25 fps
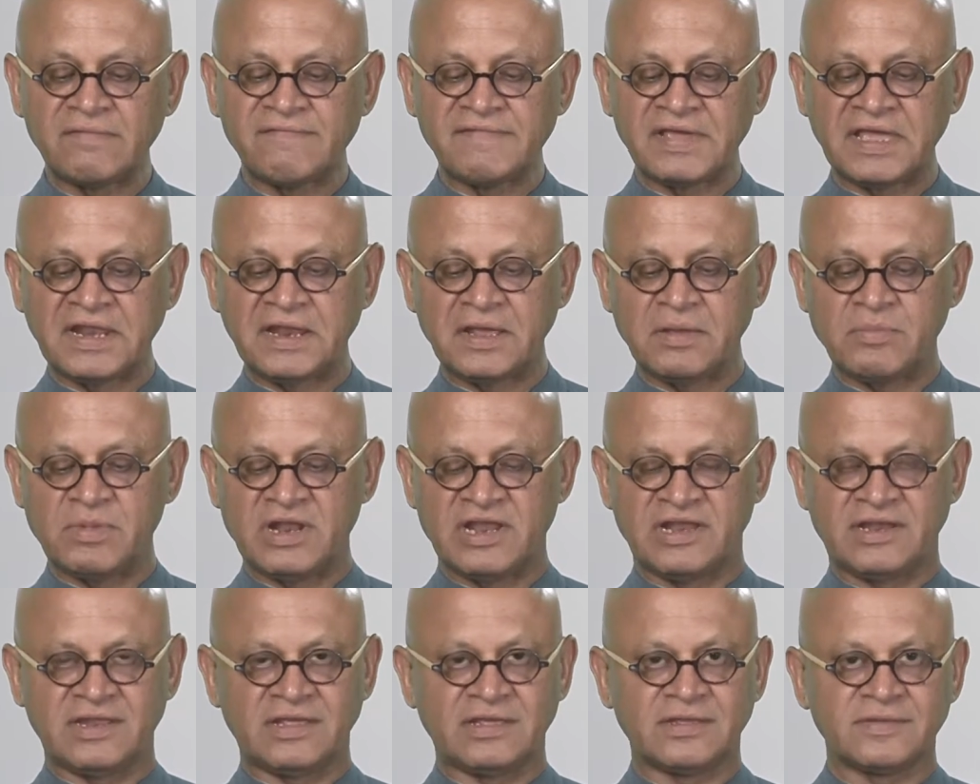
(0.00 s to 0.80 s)

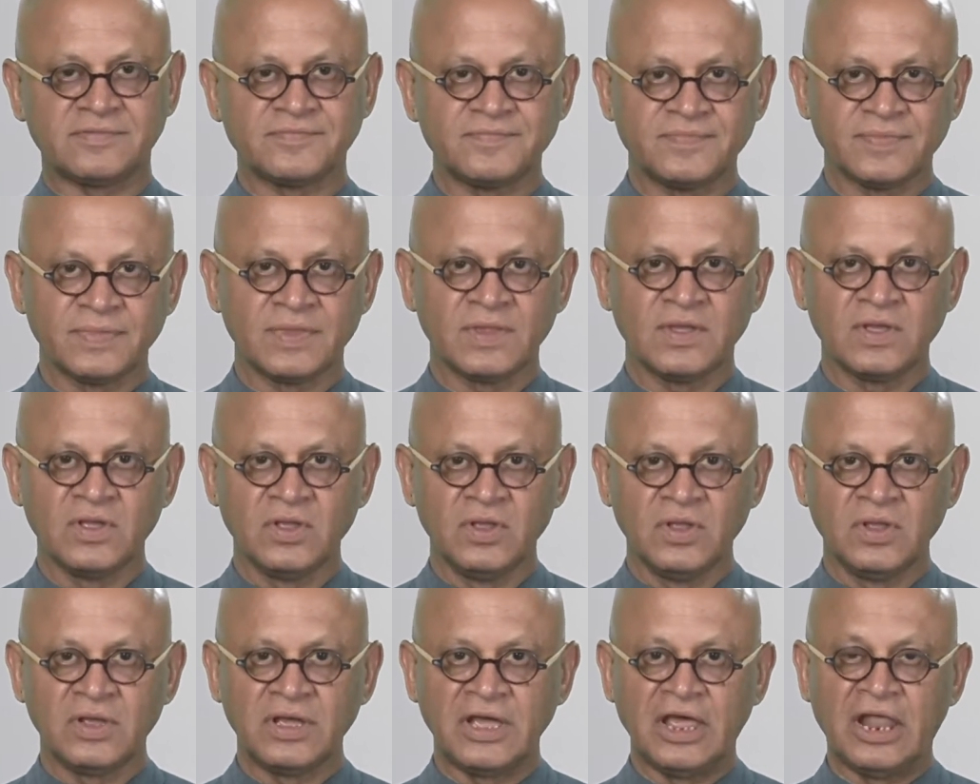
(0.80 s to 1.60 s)
variability.
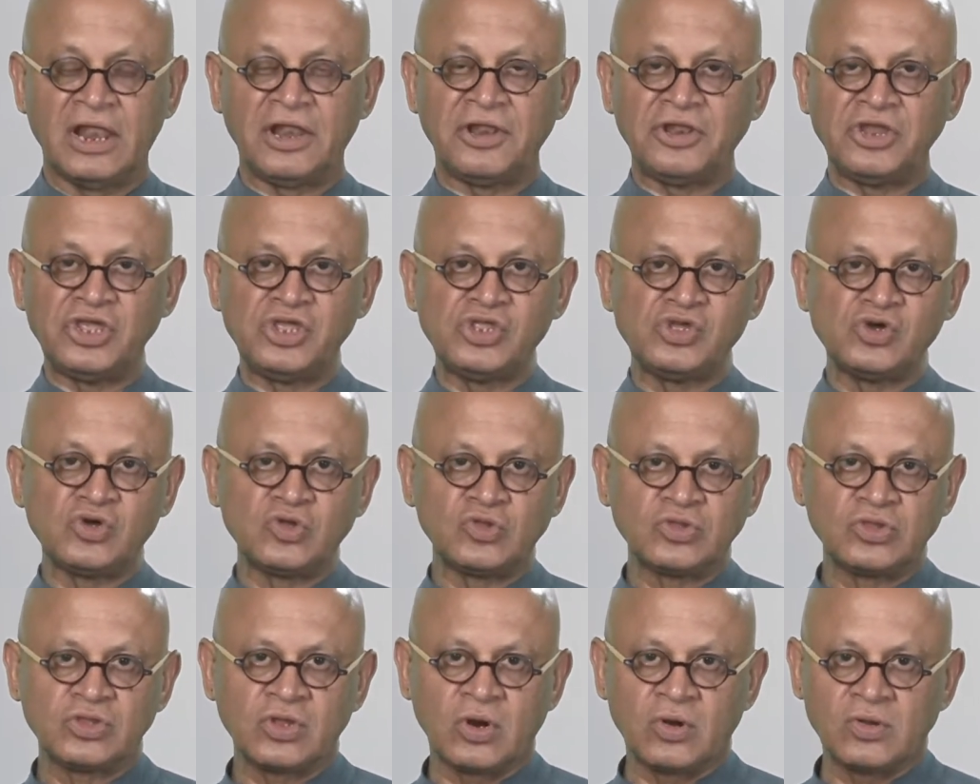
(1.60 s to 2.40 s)
El Nino
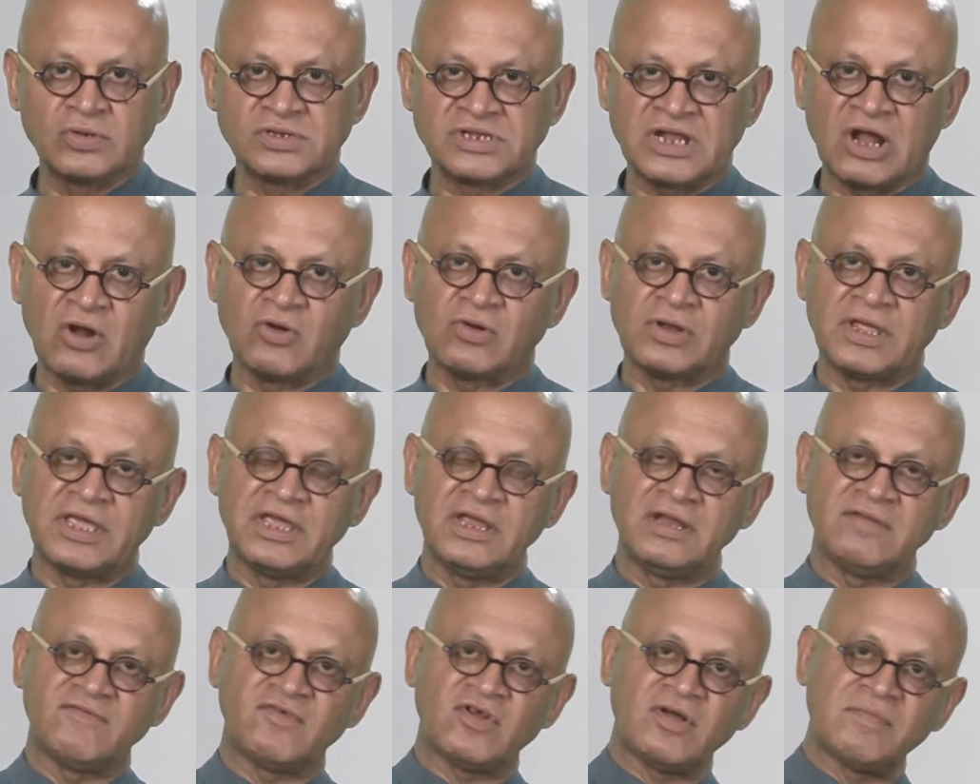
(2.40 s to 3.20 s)
throws out
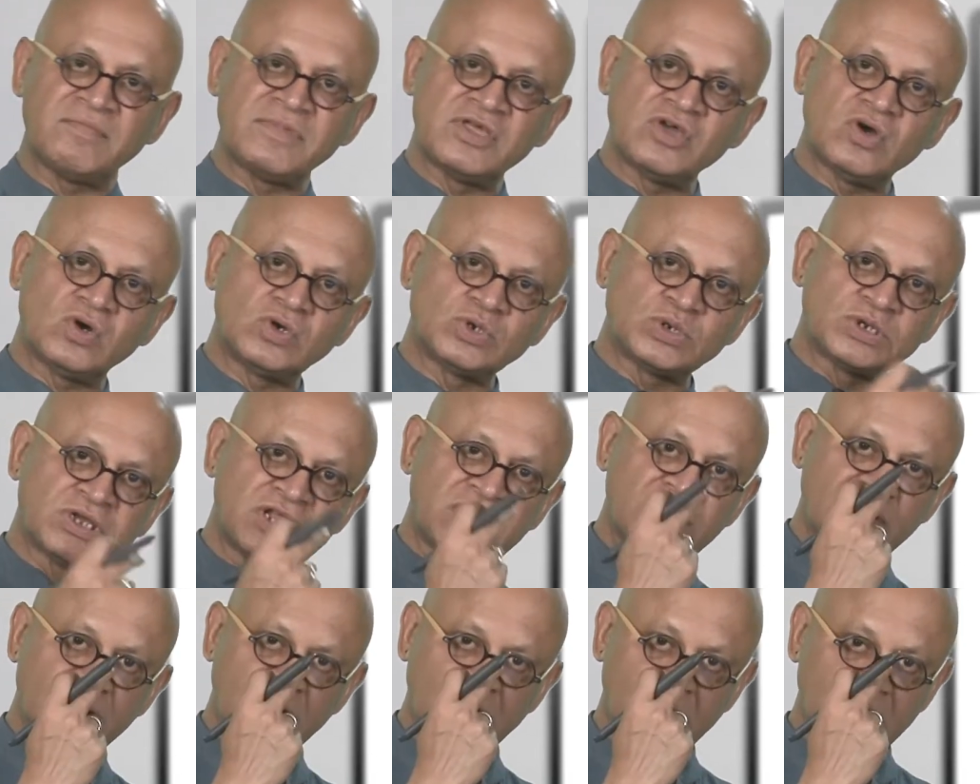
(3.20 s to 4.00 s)
heat from the
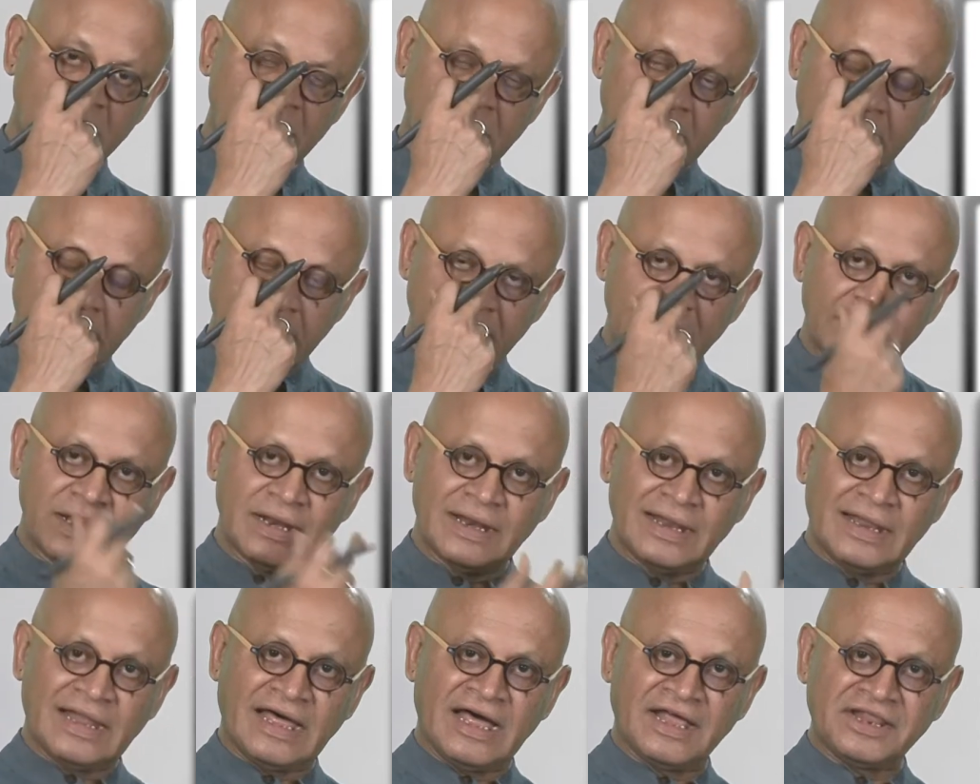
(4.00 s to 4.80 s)
ocean,
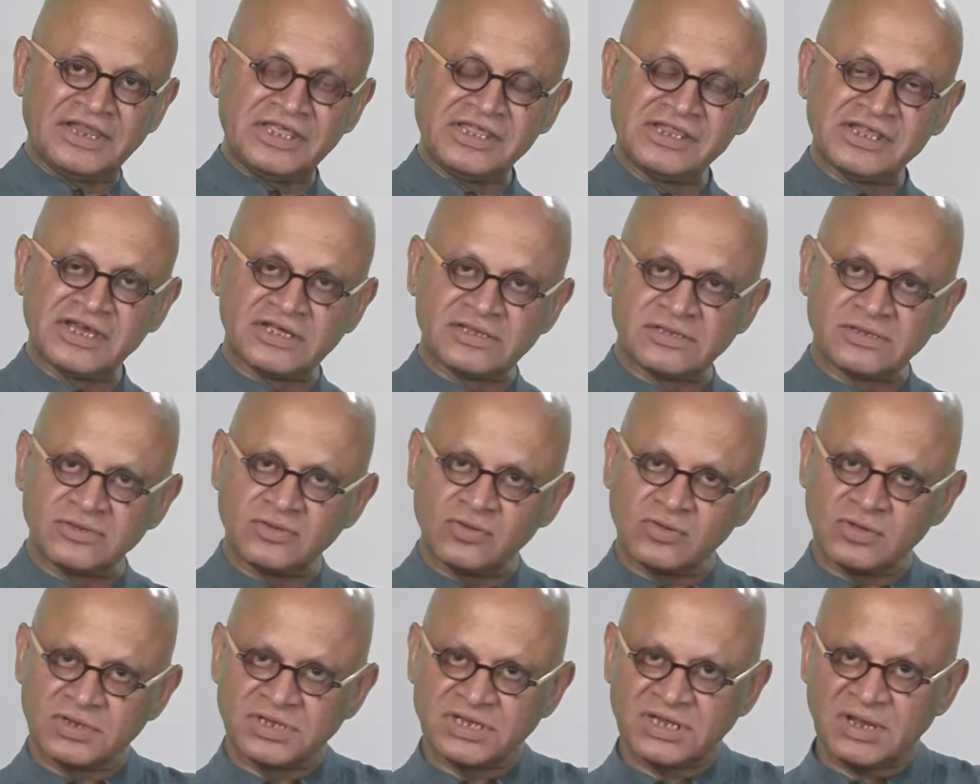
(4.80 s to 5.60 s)
La Nina
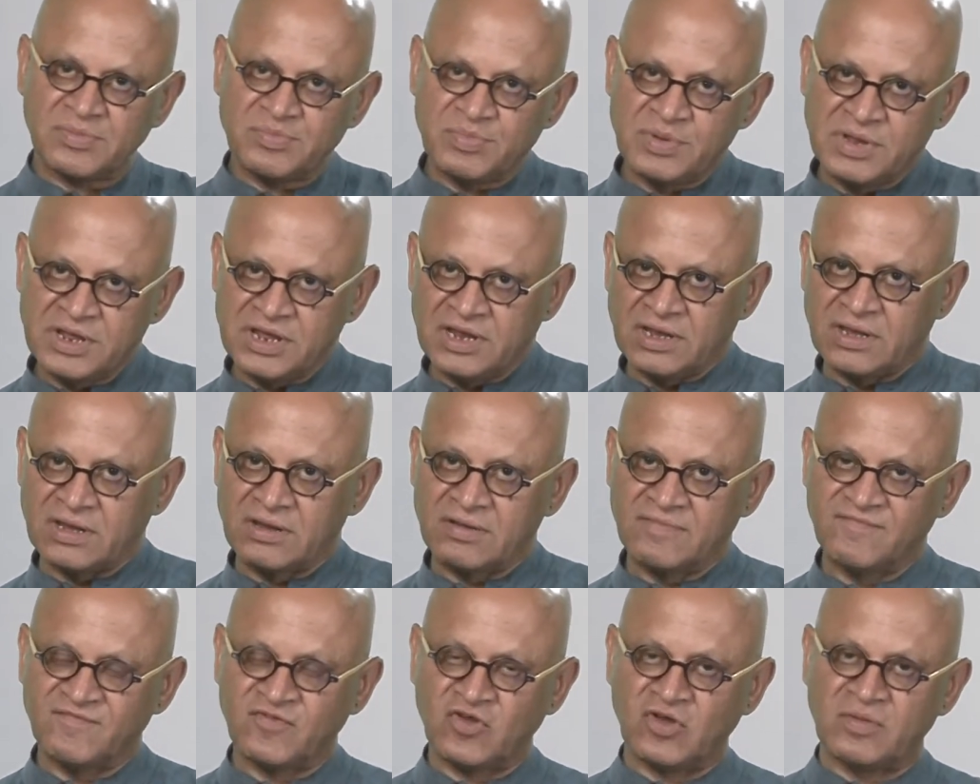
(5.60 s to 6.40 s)
soaks up heat
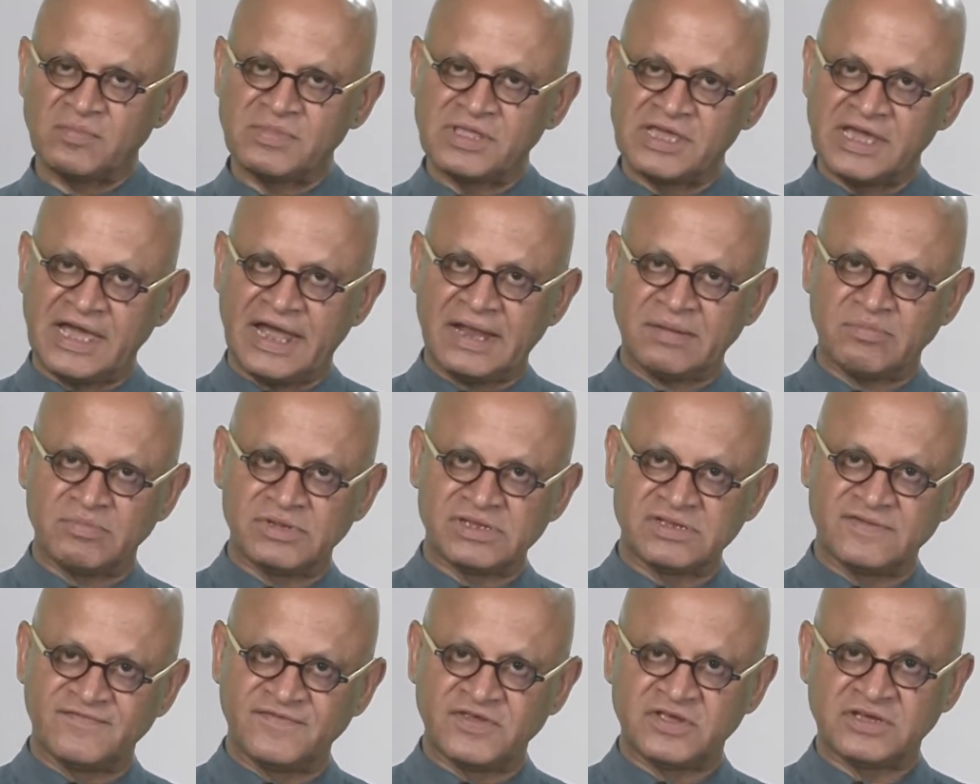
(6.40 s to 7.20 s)
from the
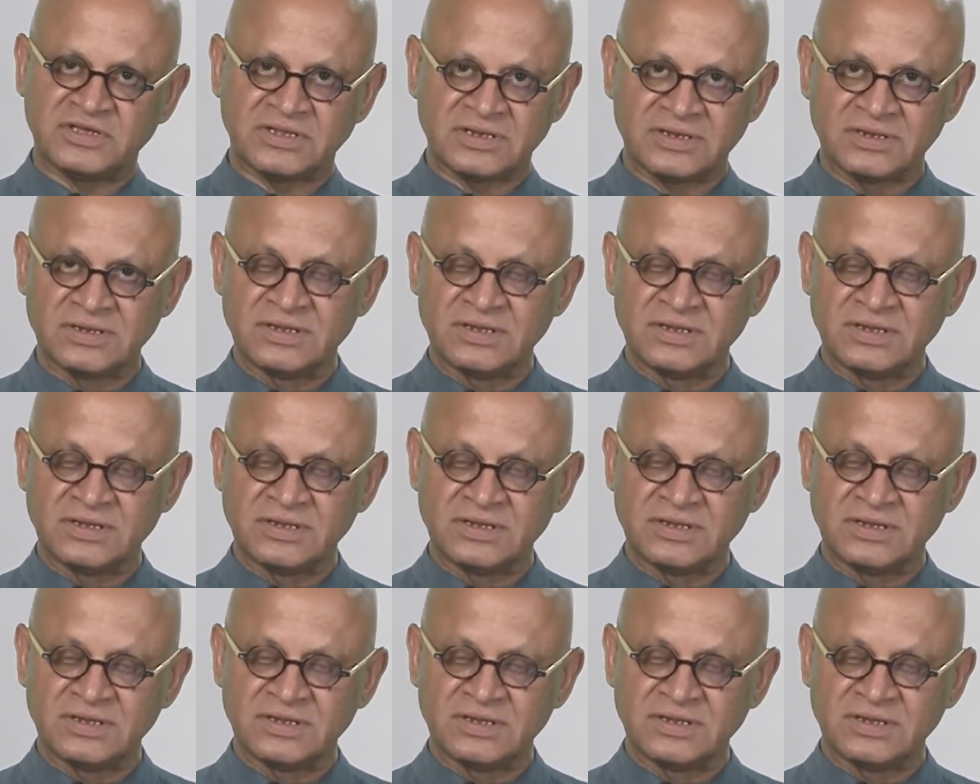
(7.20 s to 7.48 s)
atmosphere.